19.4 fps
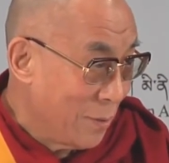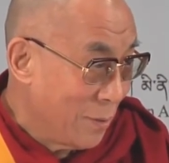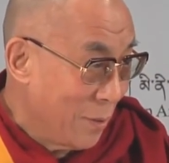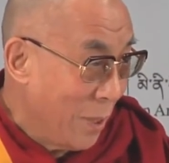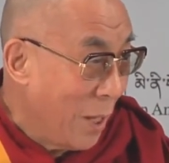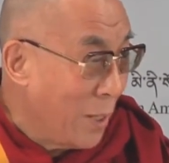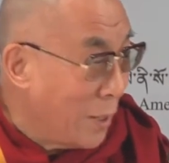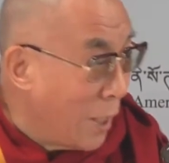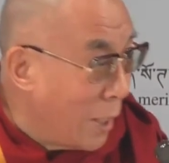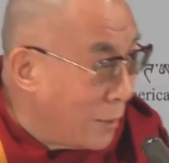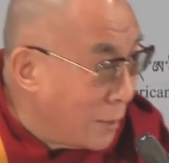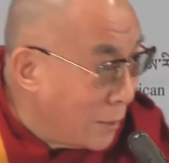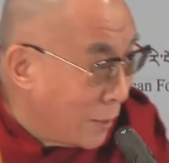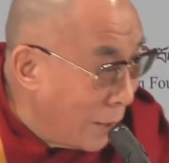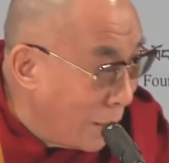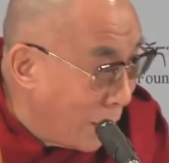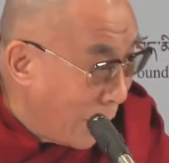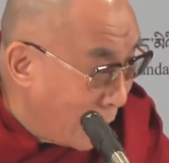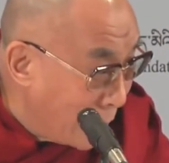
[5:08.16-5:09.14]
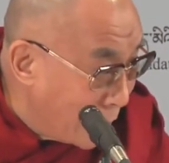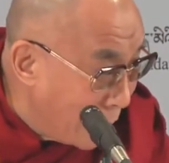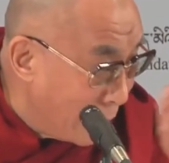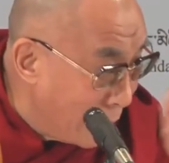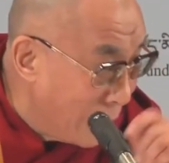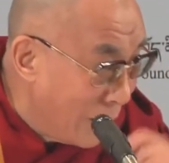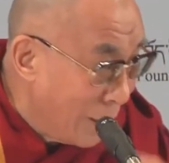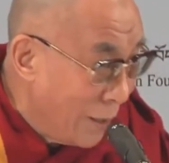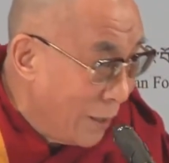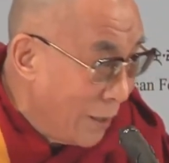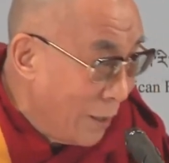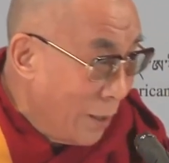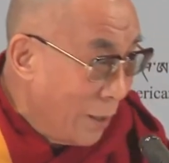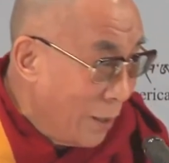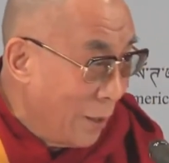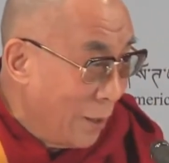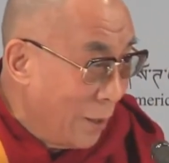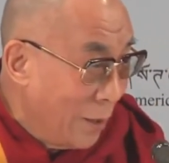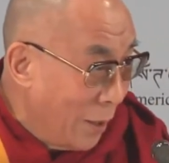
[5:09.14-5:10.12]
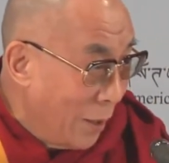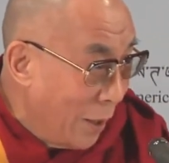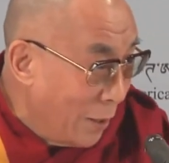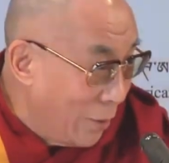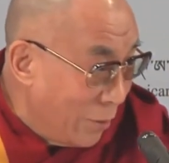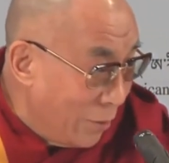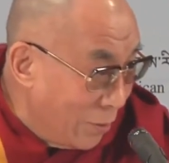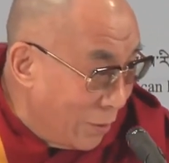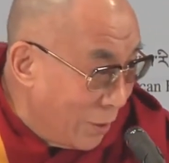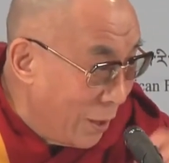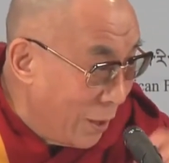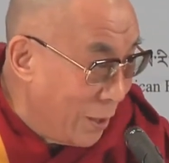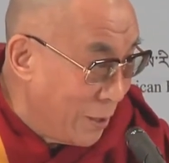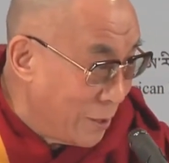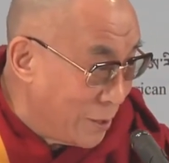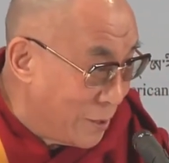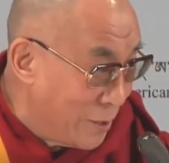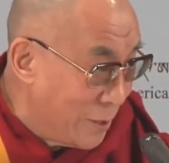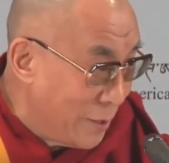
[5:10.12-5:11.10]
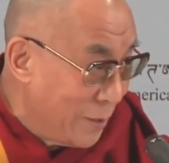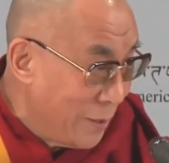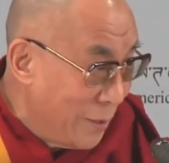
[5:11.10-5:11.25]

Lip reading: And then I think, like your age,